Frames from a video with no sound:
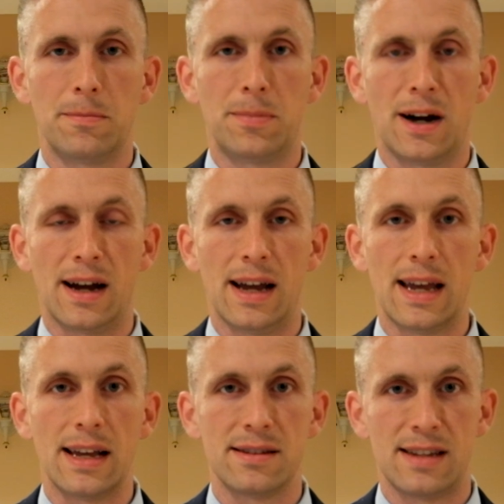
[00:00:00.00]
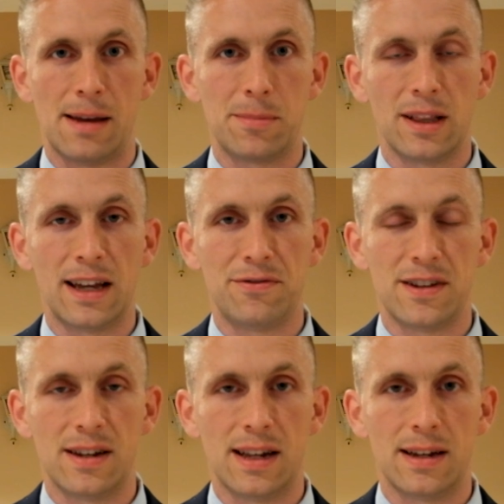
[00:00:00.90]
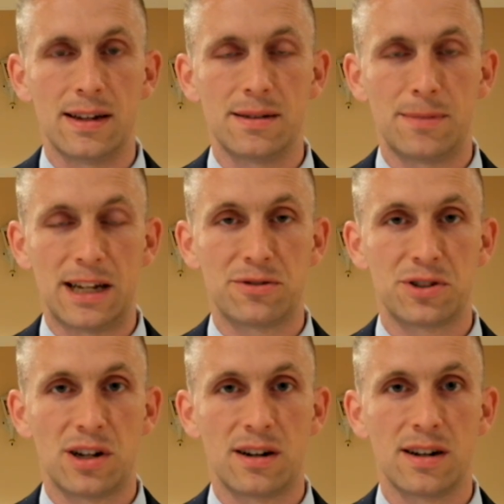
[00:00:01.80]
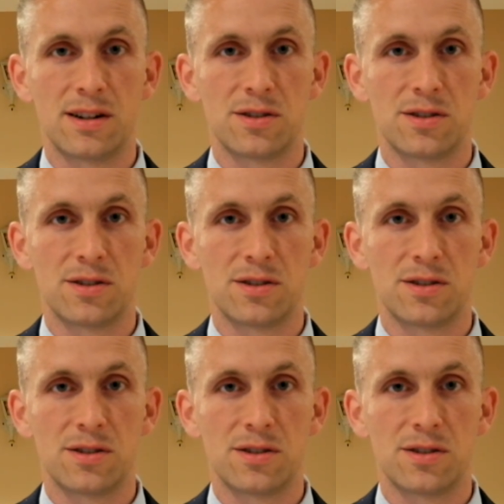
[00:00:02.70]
by Sam Palafian and Patrick Sheridan.